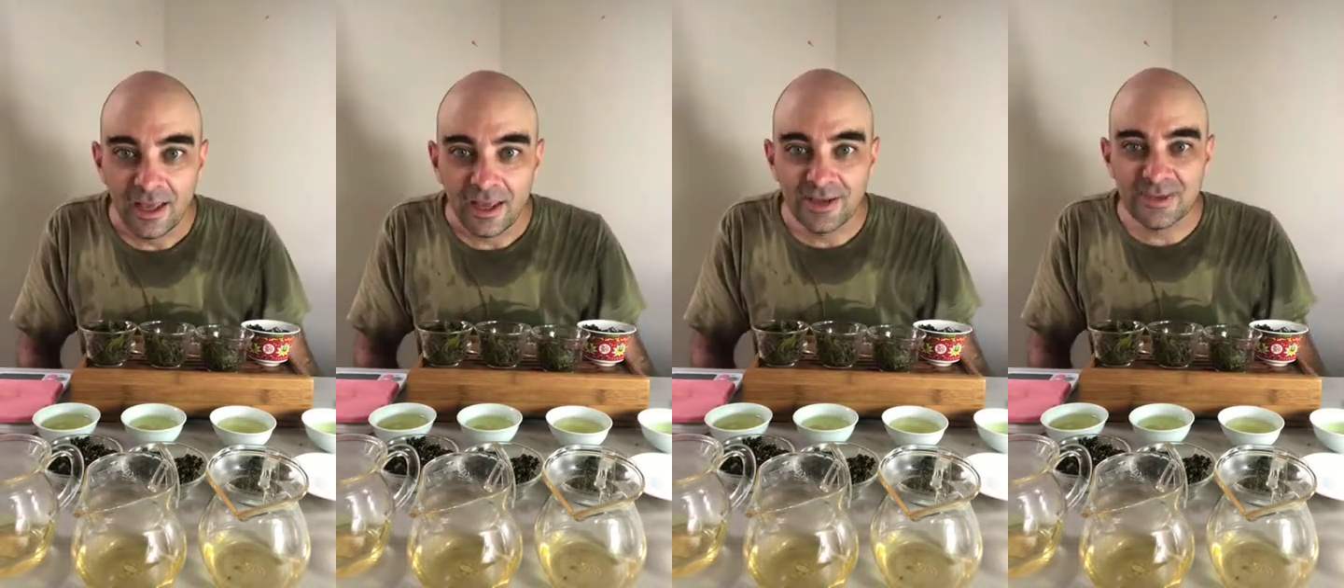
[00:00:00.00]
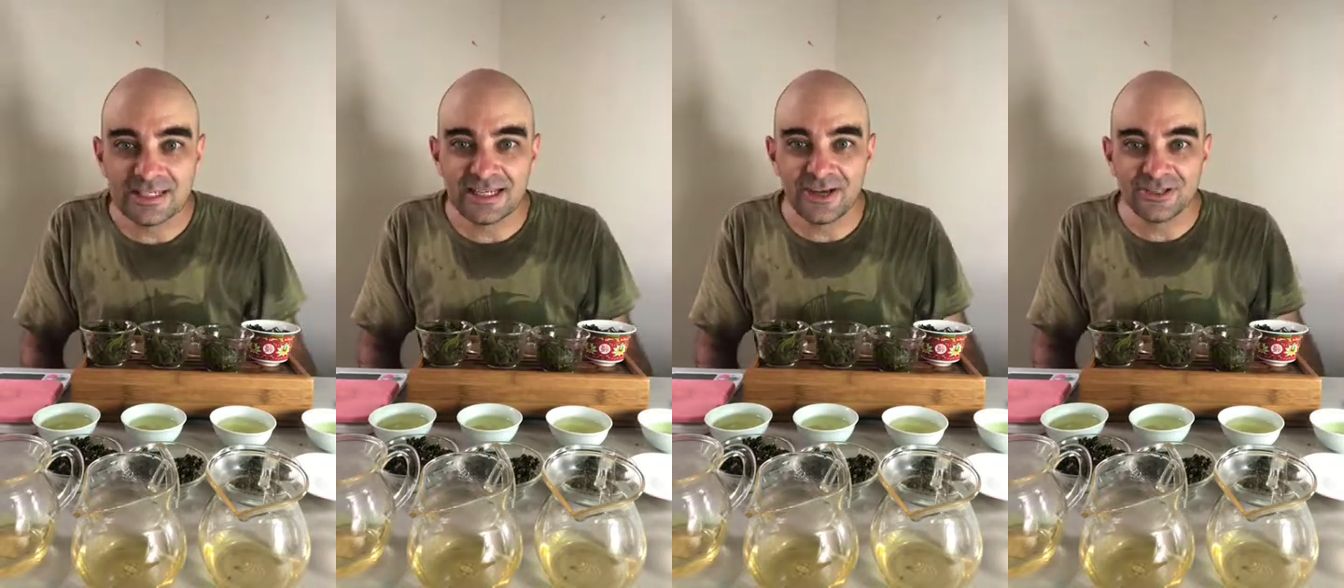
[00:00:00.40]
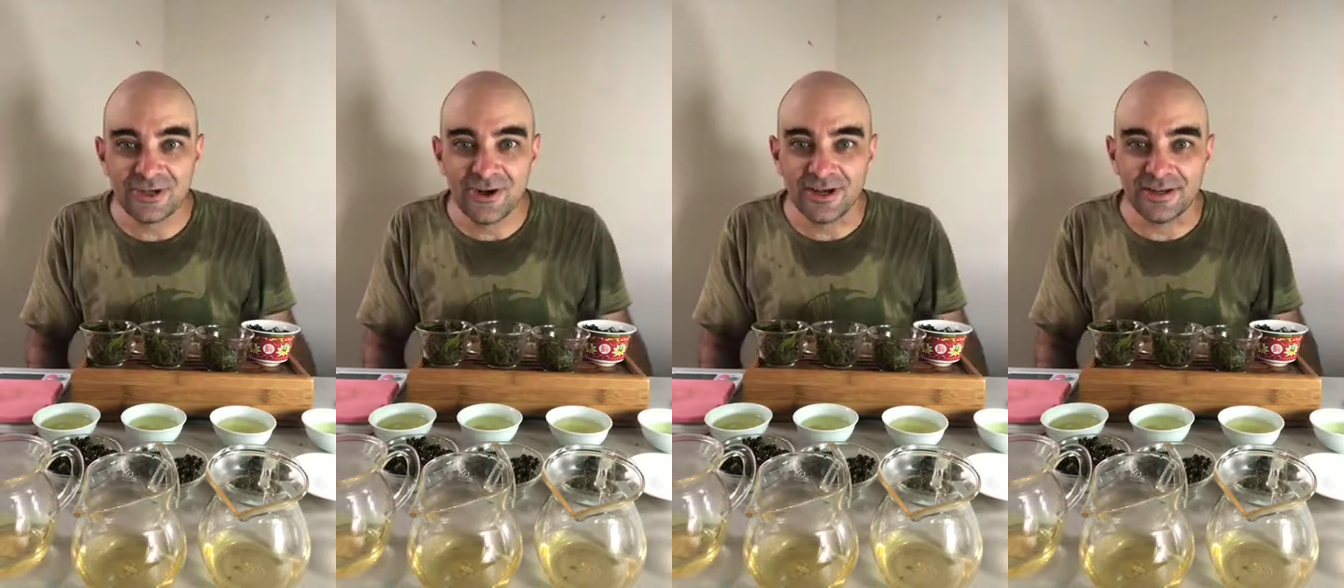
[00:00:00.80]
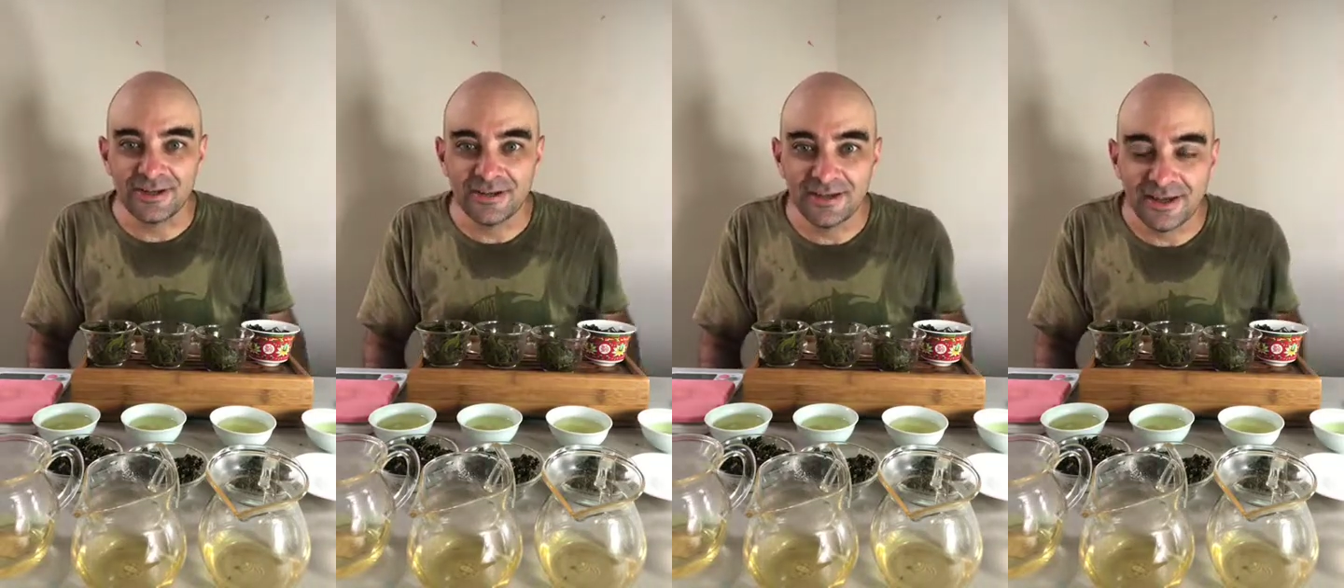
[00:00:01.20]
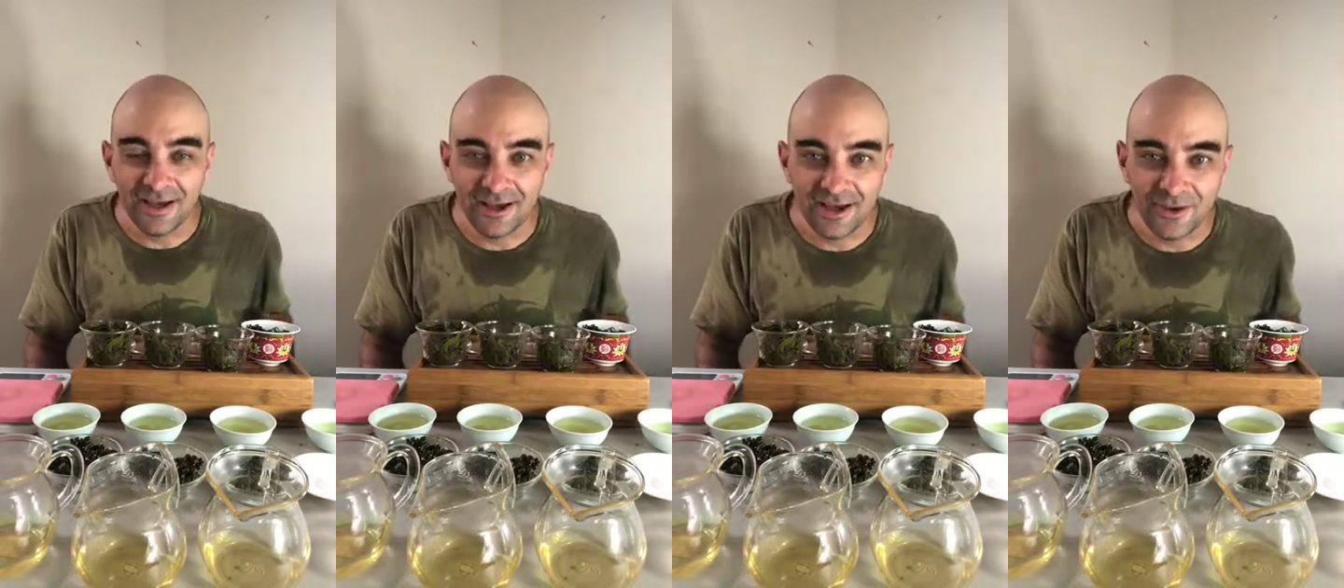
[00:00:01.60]
hey Mystic, how's it going?
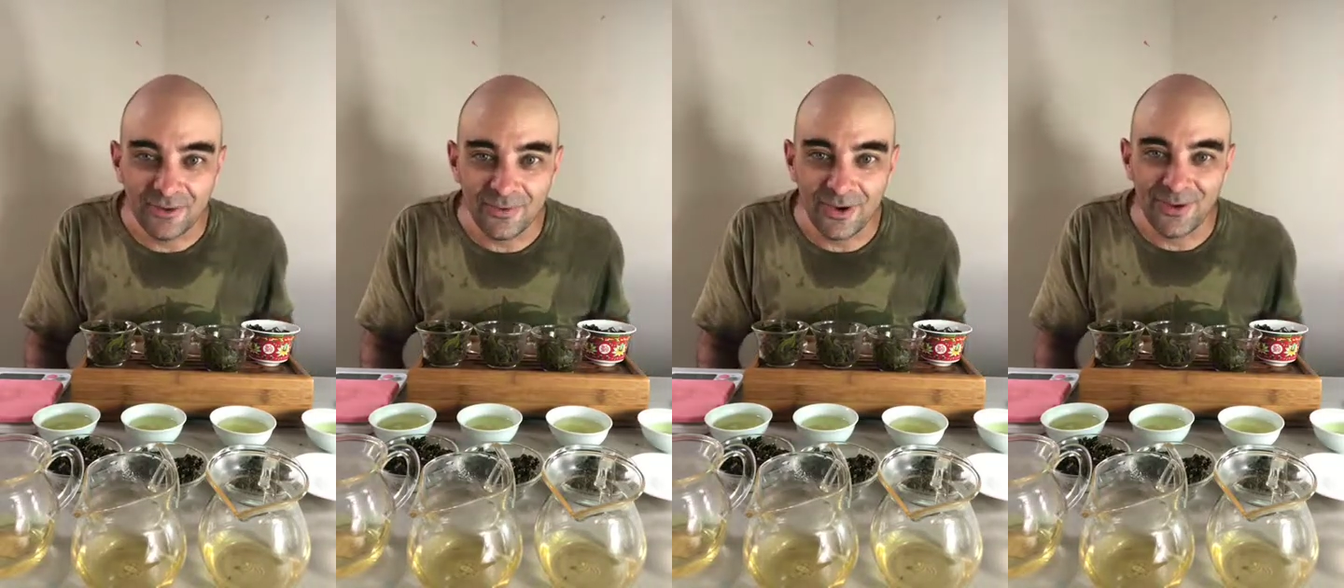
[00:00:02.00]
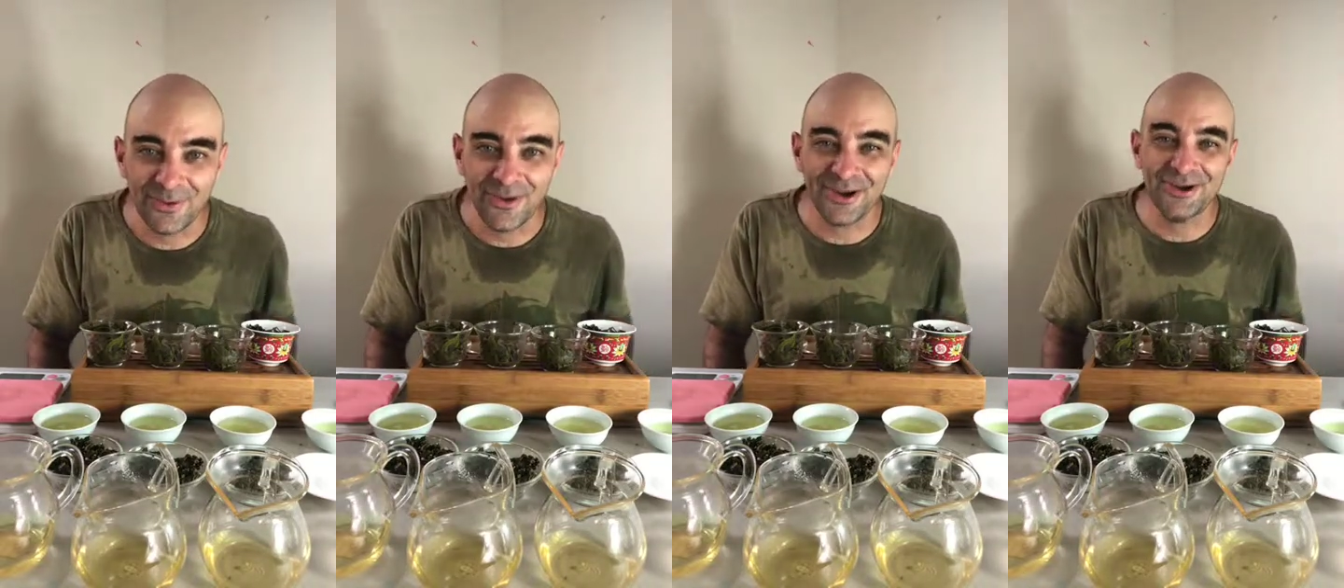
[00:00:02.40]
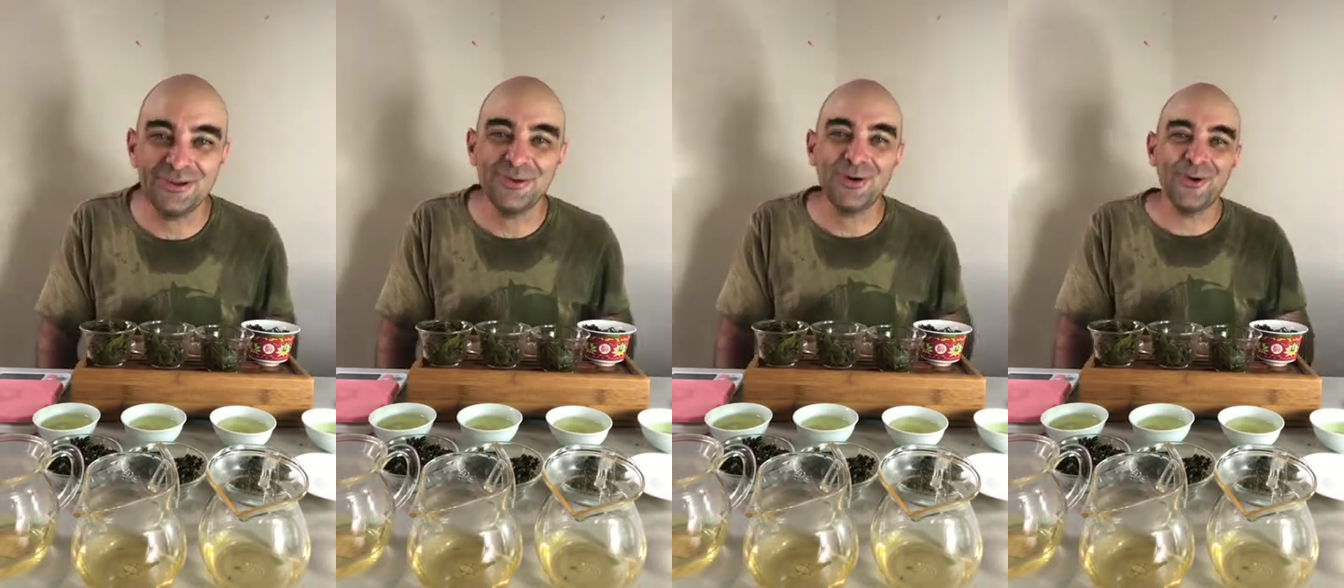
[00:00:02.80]
Are you